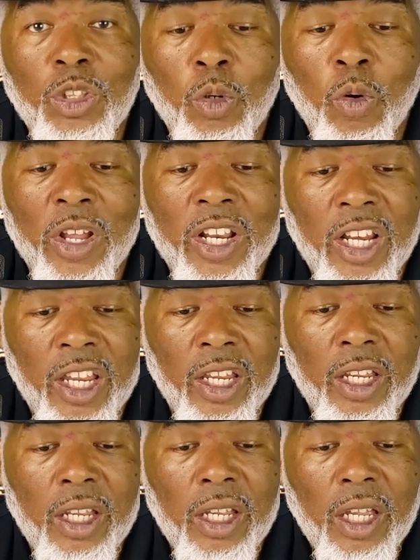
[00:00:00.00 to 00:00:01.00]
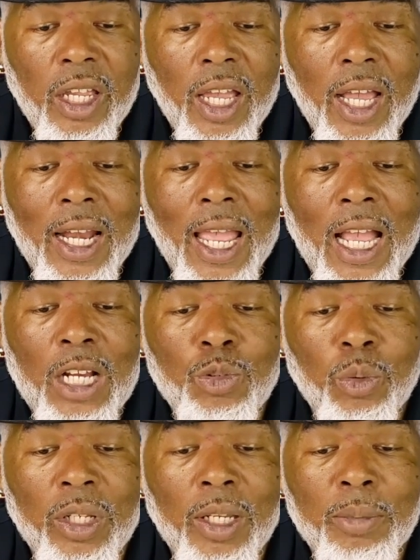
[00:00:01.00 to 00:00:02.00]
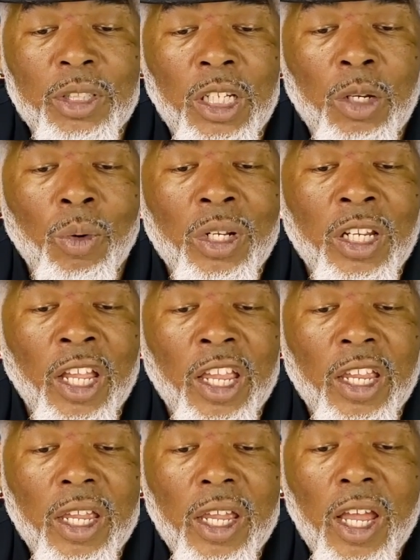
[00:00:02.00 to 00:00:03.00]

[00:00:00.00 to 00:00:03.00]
joining an actual MC one day.